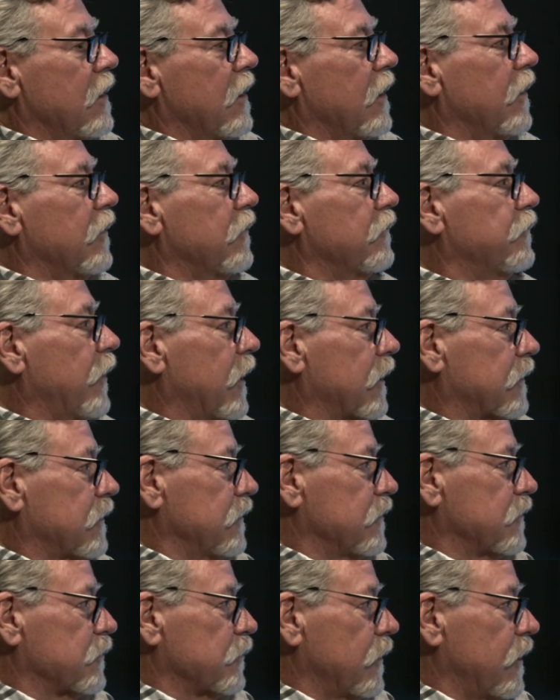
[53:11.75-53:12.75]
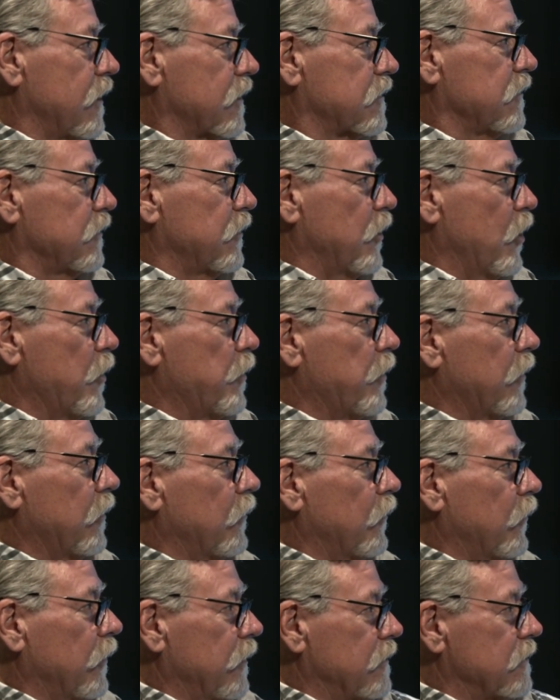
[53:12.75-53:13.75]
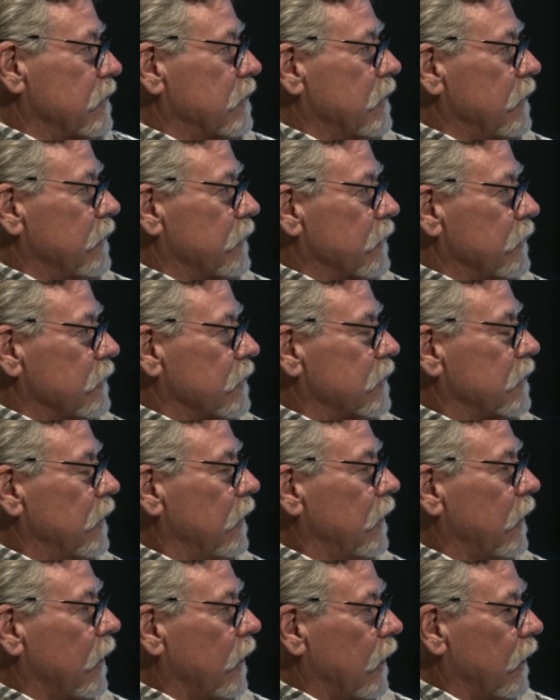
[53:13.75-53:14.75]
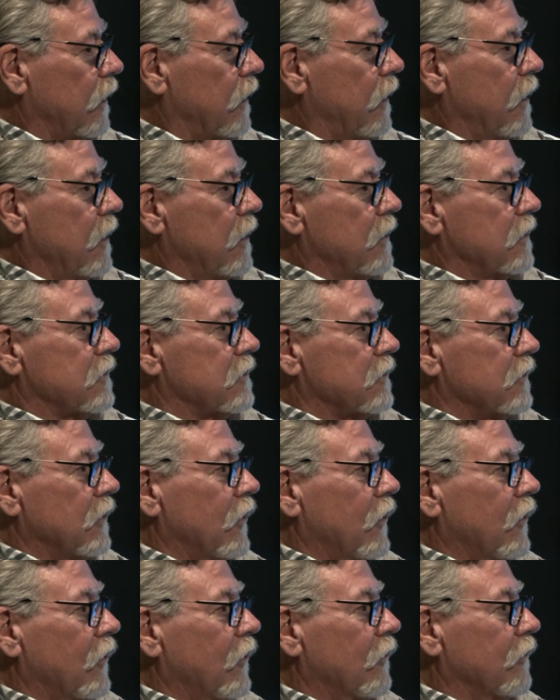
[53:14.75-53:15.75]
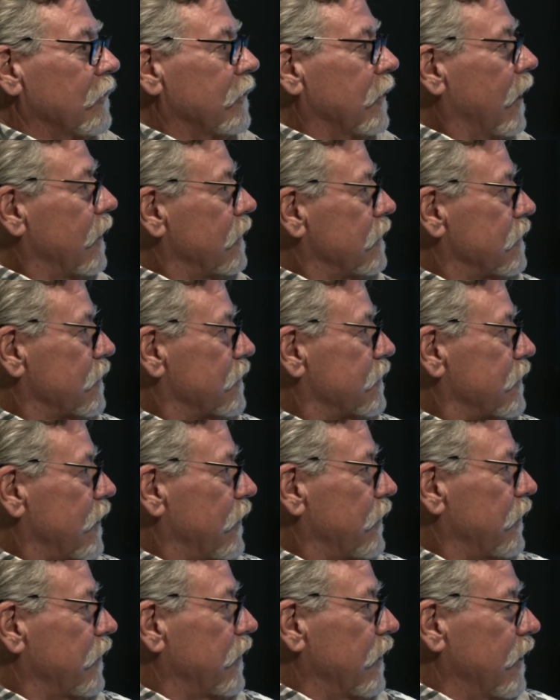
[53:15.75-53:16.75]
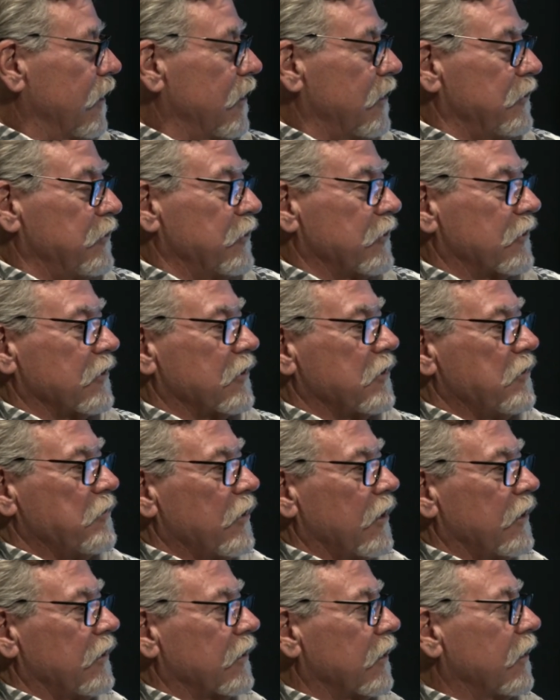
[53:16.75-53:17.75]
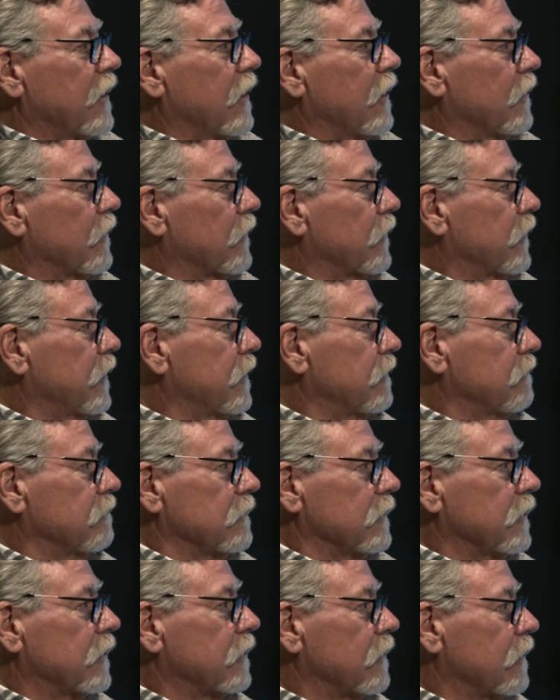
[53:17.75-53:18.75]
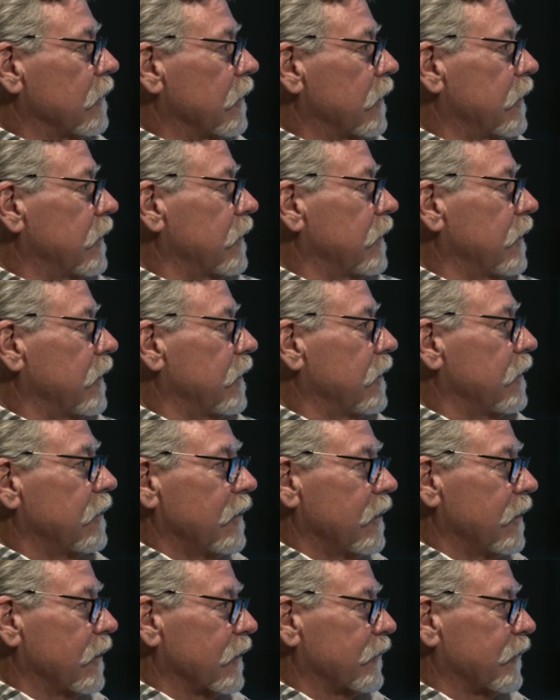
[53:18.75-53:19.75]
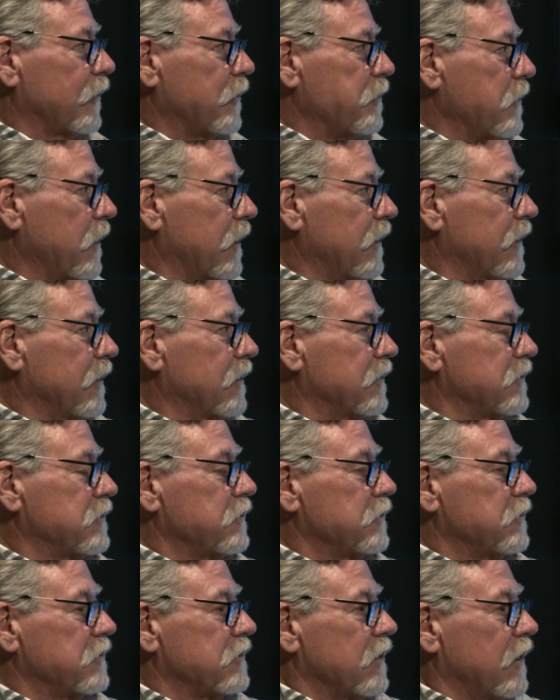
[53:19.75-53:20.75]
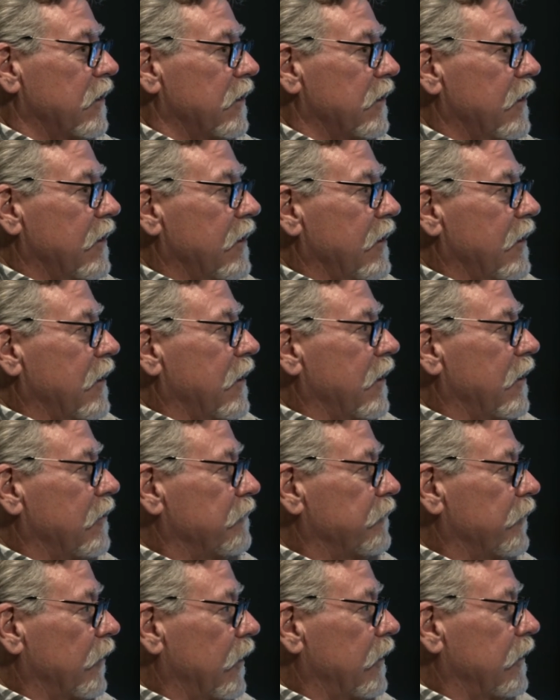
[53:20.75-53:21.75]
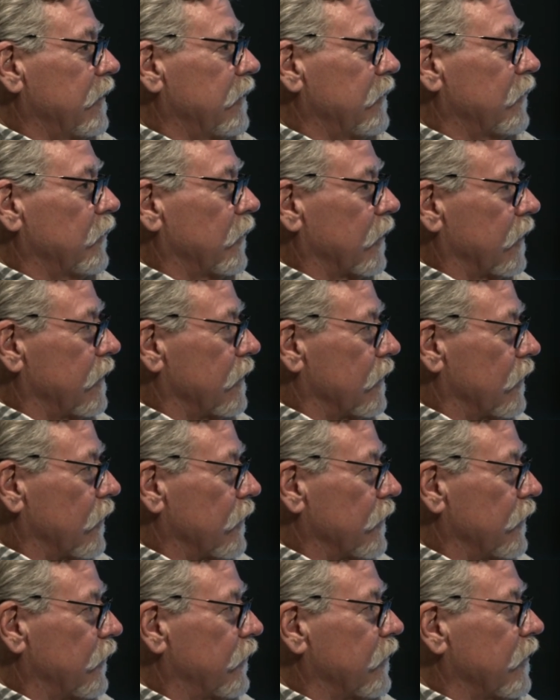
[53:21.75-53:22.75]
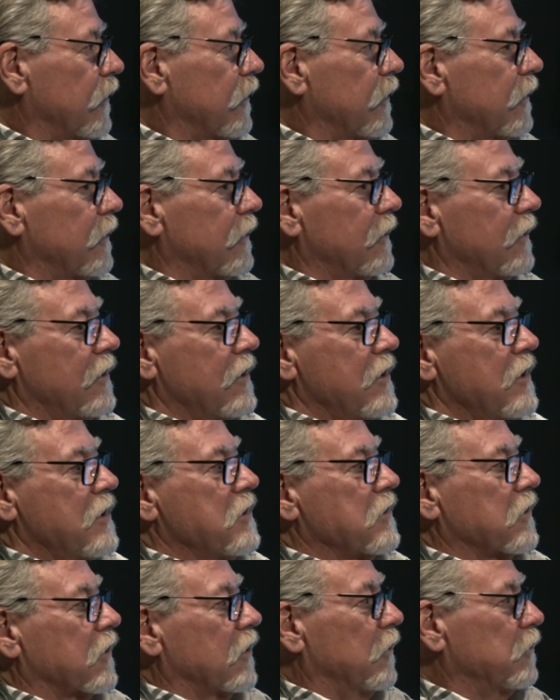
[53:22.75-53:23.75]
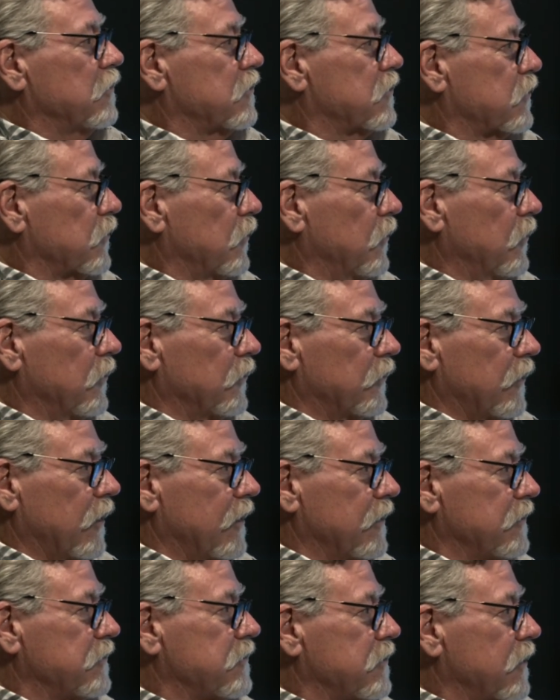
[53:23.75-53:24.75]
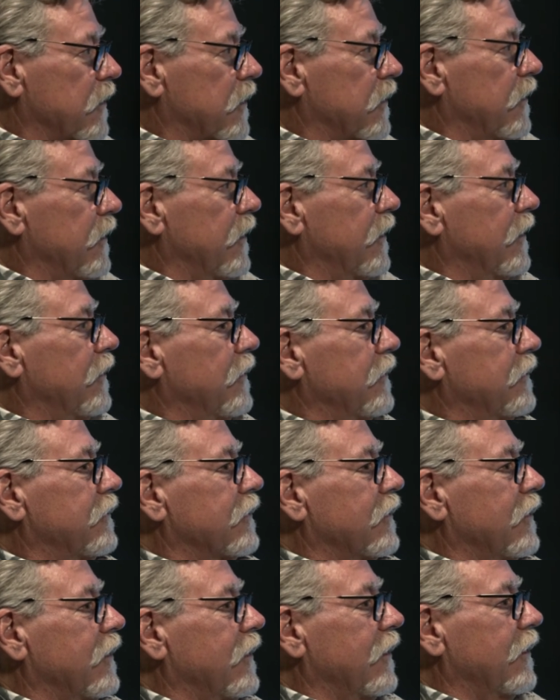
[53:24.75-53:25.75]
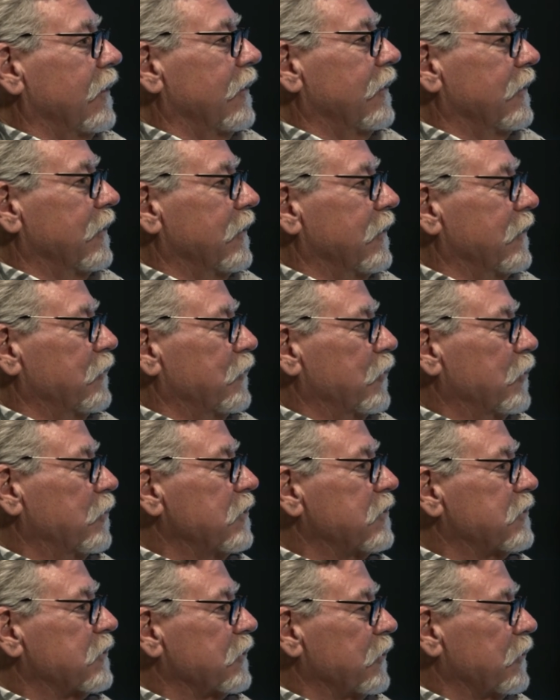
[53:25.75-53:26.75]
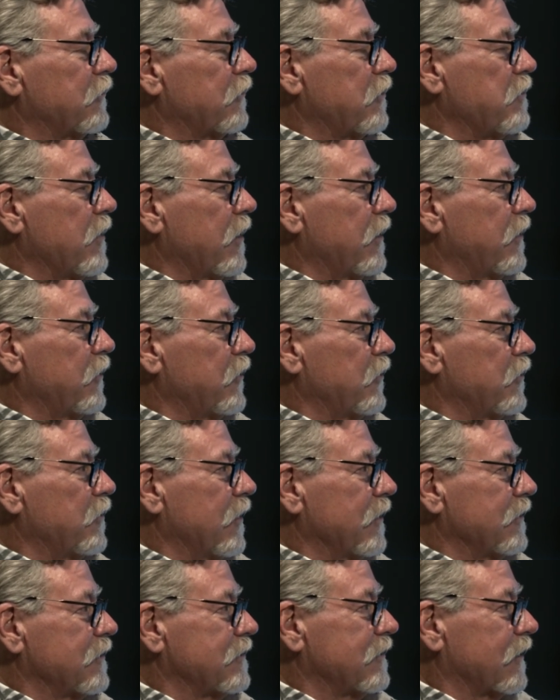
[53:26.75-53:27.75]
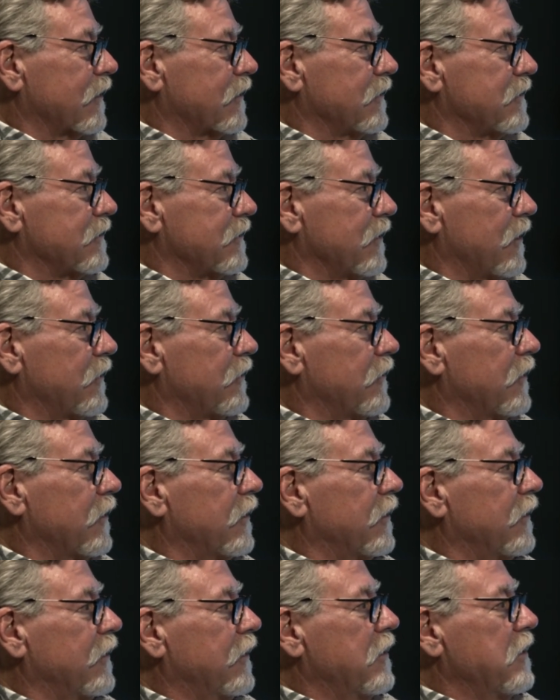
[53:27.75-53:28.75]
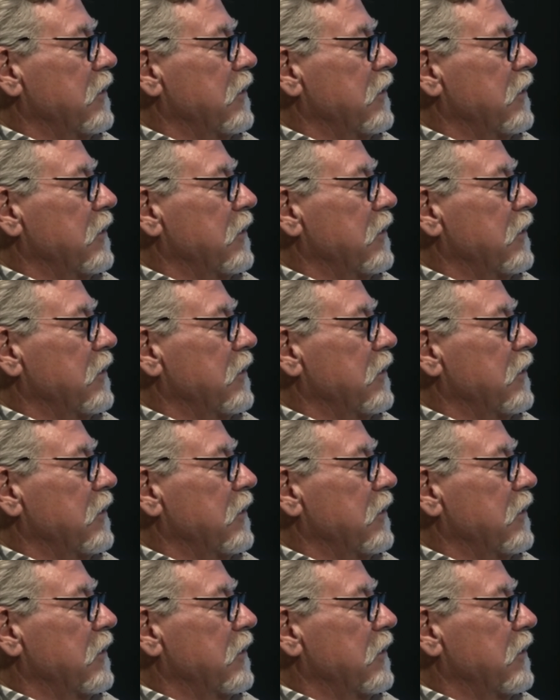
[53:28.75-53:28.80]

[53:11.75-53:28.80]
The fact is we're actually open Wednesday through Sunday. So not just Saturday night. You can come by the gallery literally any day except Monday and Tuesday and find one of the artists there. Come stroll around, check it out, and we'll be sure and remind you about second Saturday.